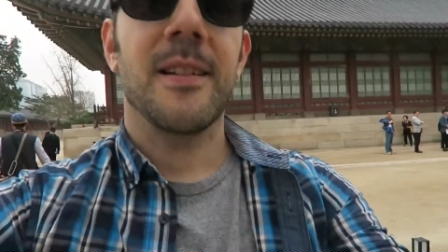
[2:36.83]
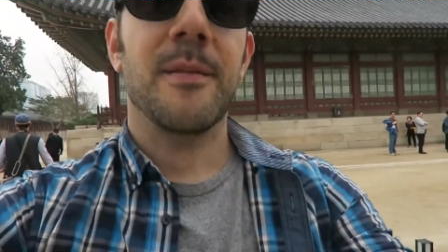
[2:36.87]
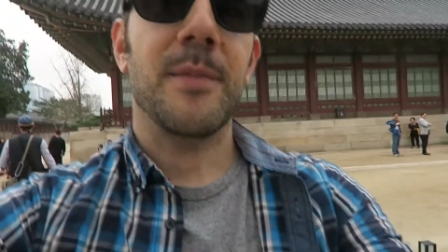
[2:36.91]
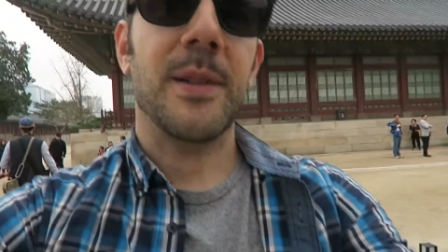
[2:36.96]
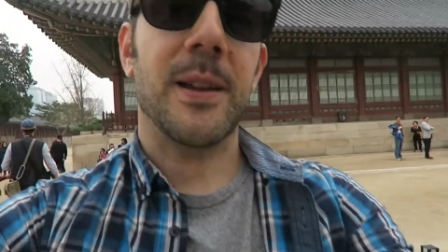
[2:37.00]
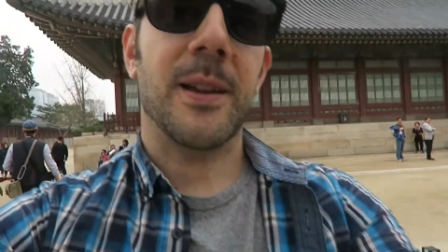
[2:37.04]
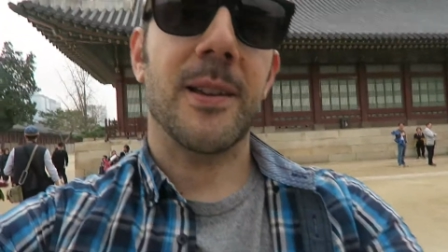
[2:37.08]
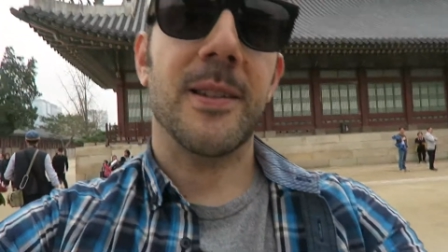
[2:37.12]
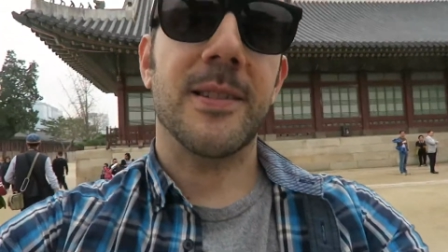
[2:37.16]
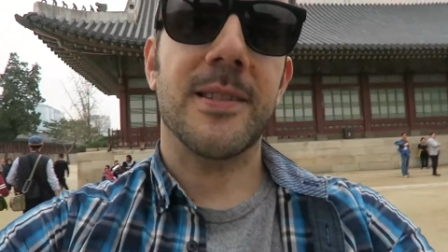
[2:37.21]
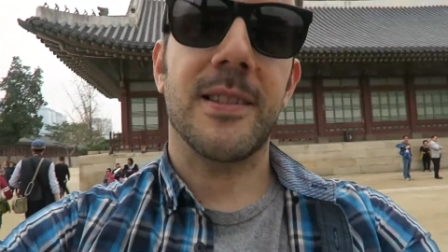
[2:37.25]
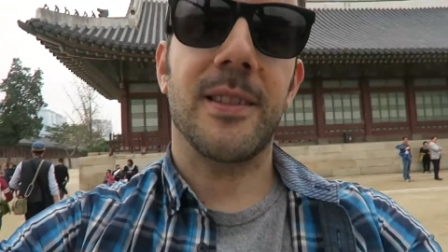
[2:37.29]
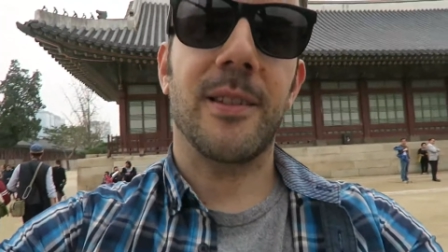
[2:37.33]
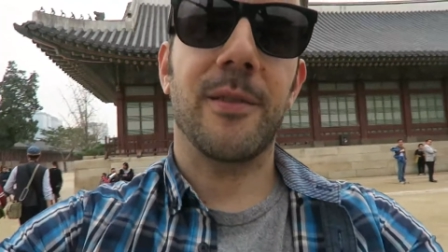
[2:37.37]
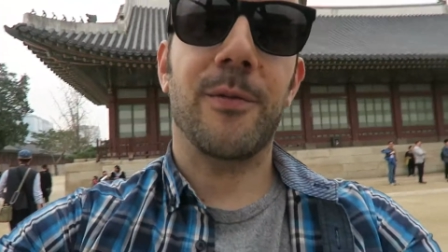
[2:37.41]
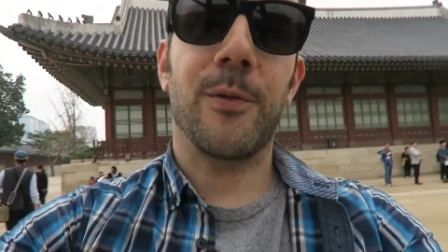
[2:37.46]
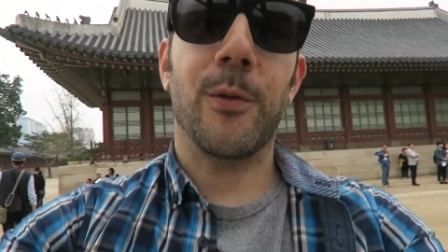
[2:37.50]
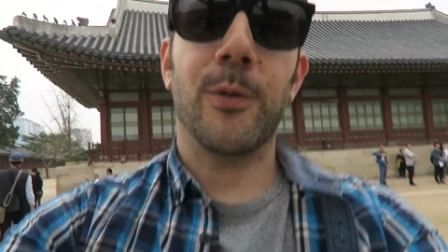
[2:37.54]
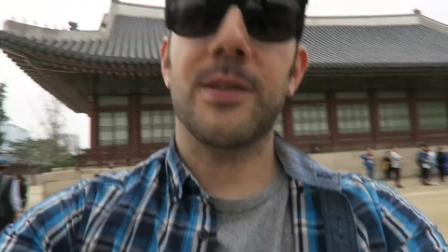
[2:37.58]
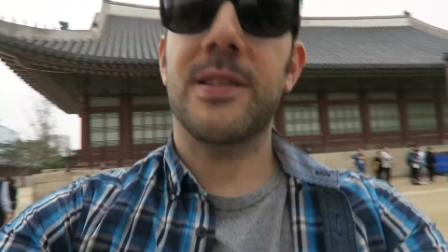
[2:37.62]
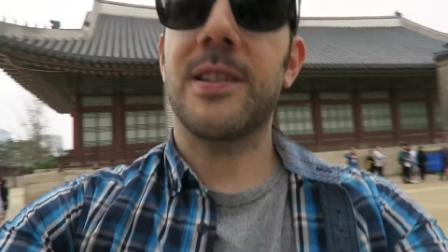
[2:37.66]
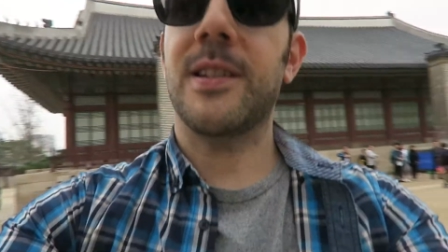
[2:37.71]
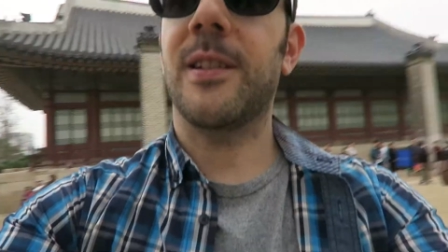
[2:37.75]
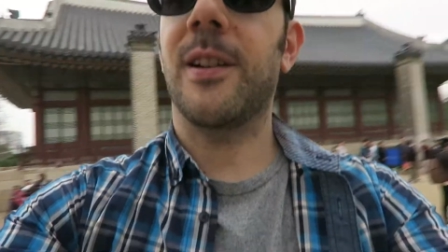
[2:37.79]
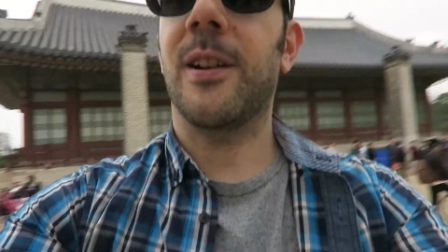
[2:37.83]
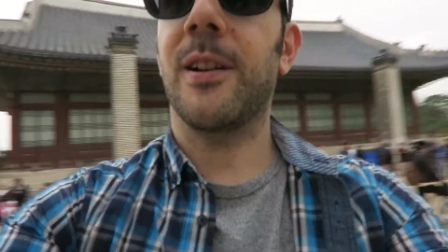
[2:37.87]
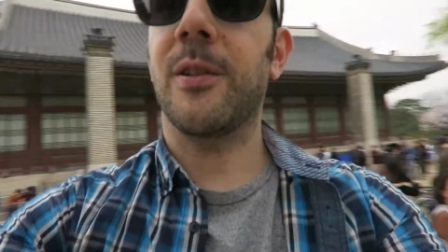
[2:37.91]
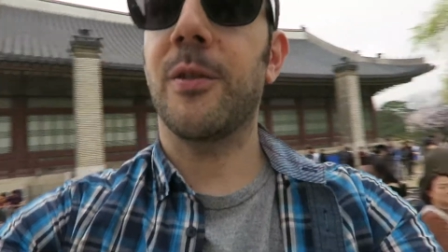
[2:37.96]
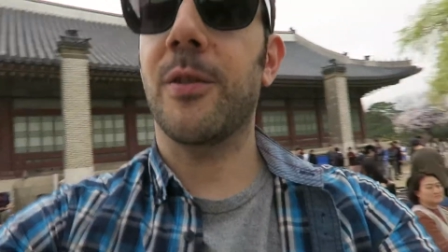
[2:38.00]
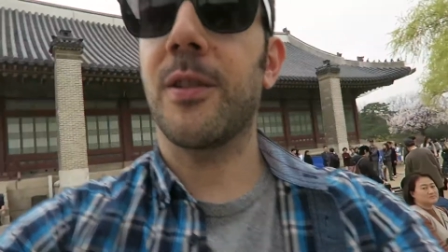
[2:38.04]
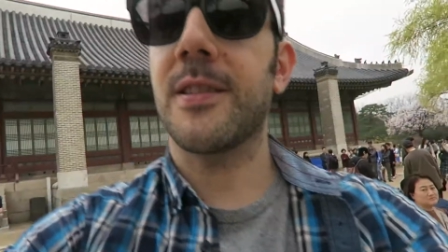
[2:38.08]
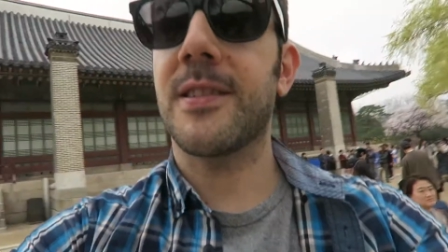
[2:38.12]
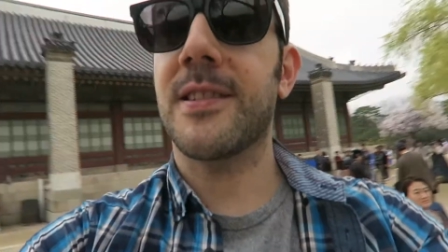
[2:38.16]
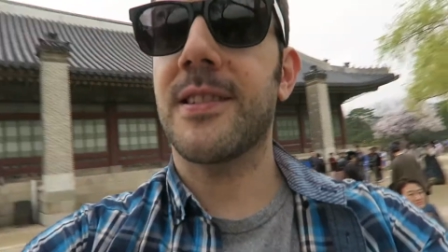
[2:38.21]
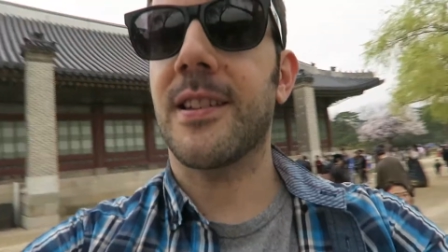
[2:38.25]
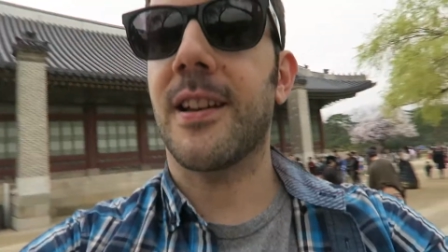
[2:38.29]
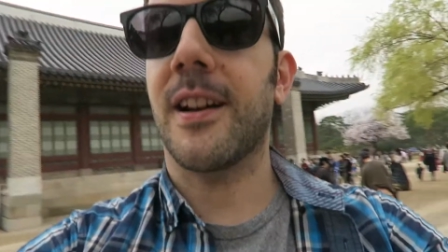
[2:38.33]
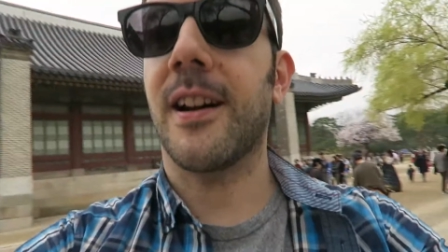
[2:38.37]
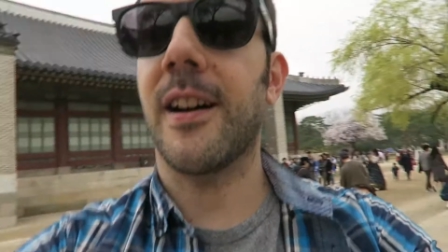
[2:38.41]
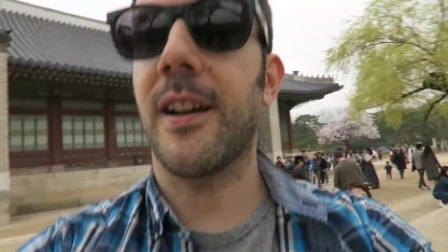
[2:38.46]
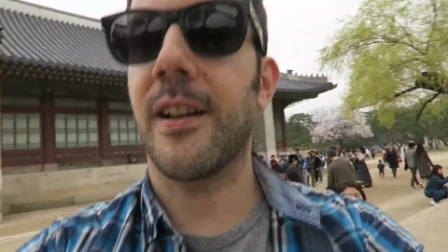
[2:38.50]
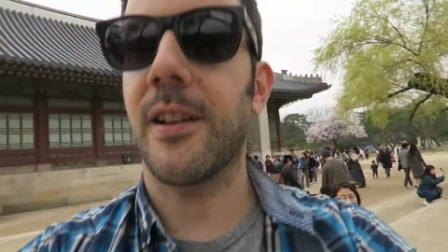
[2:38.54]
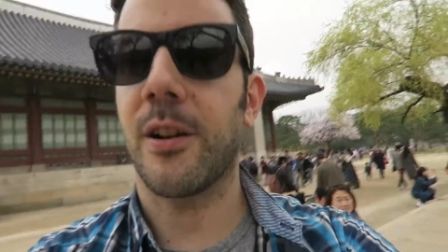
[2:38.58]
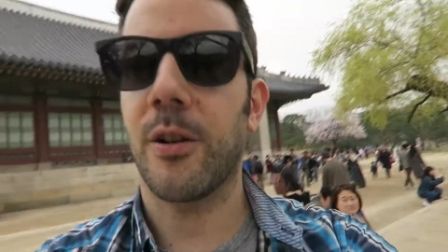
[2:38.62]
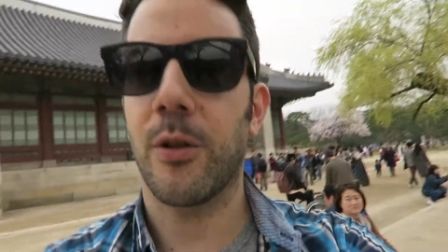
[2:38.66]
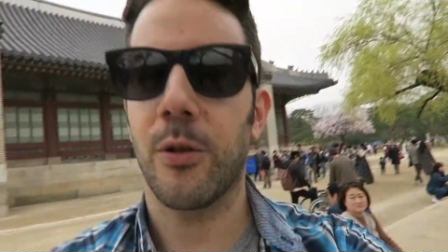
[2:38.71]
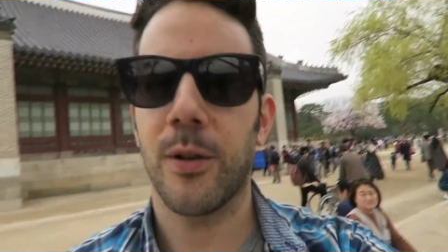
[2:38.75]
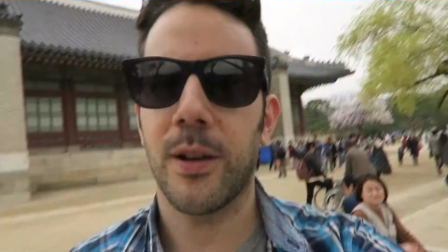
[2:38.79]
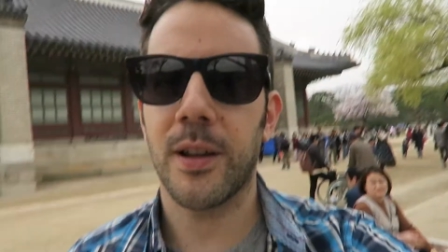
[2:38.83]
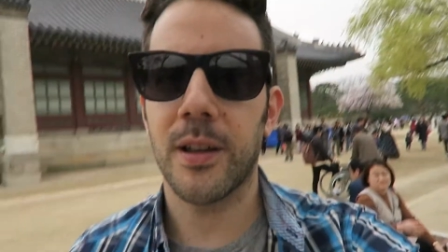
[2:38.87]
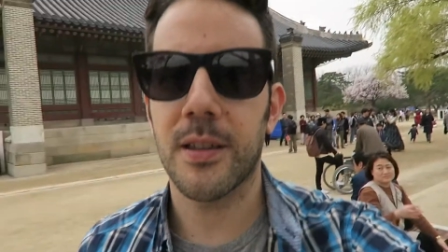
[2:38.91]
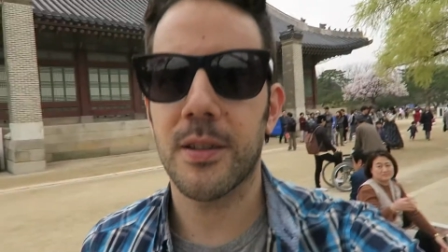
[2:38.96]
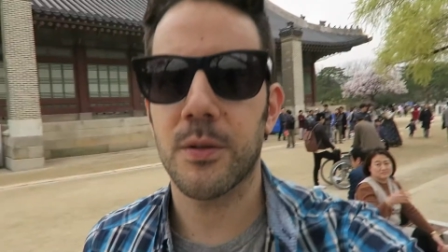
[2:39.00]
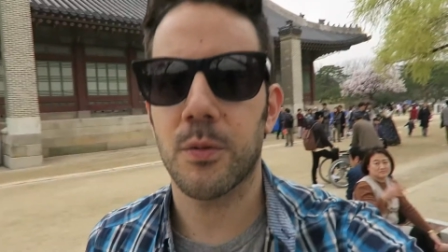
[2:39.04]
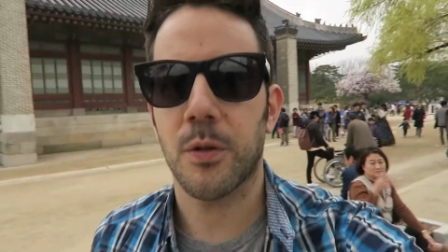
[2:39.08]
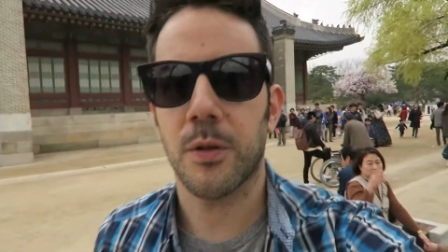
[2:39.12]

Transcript: Because in the 1400s, Koreans